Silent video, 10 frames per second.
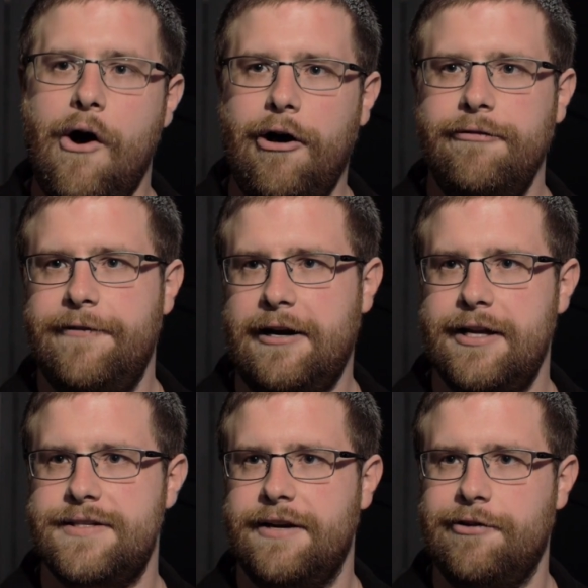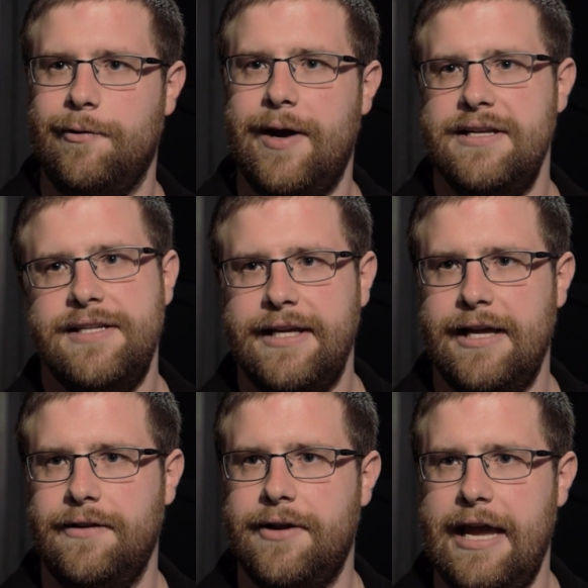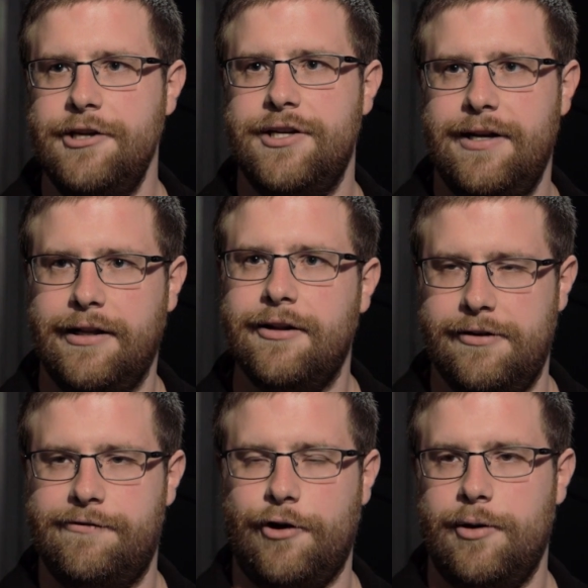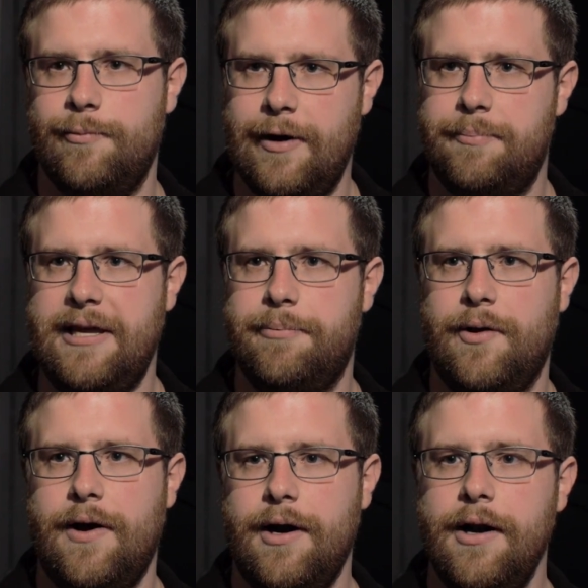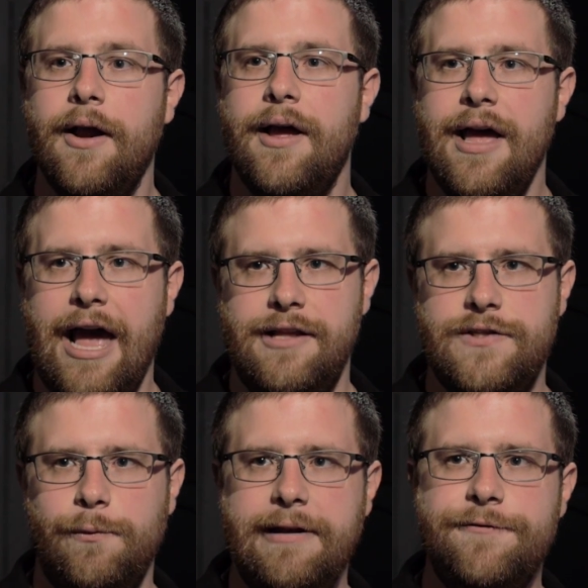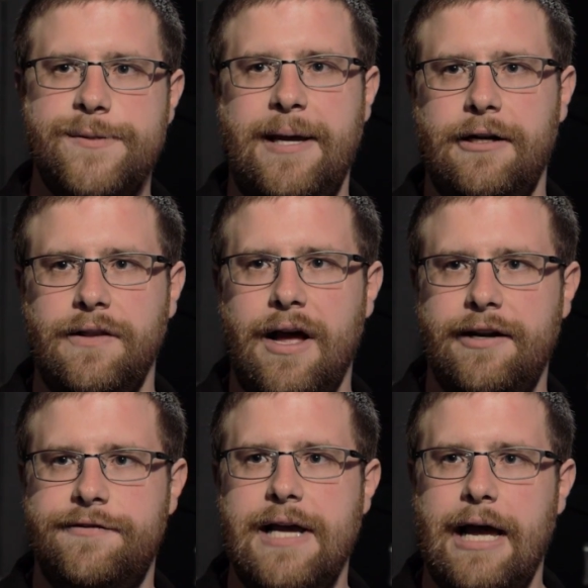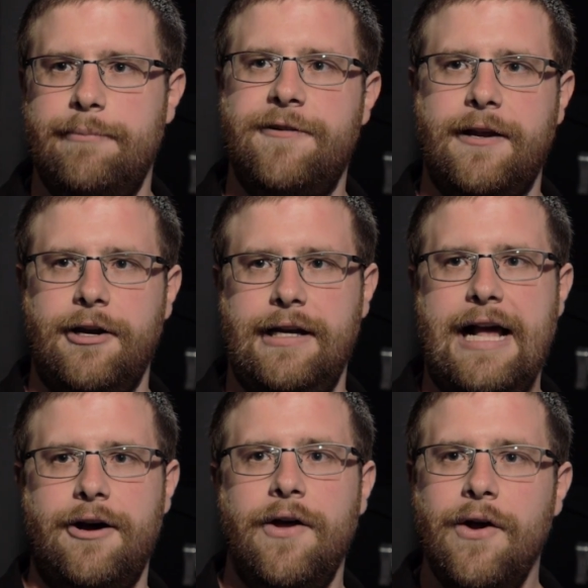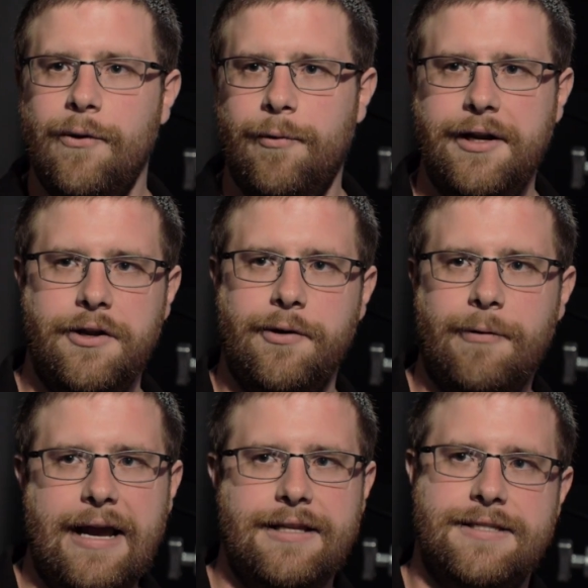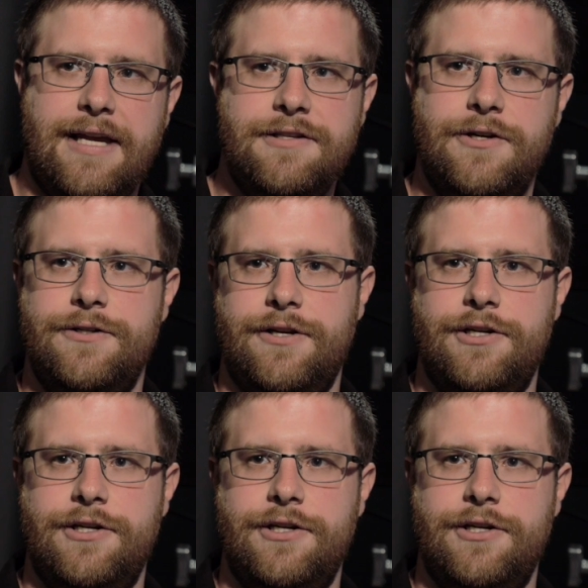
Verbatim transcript: all various different ways to get location and confirm where people are. And so we've spent a lot of time figuring out what are the right sensors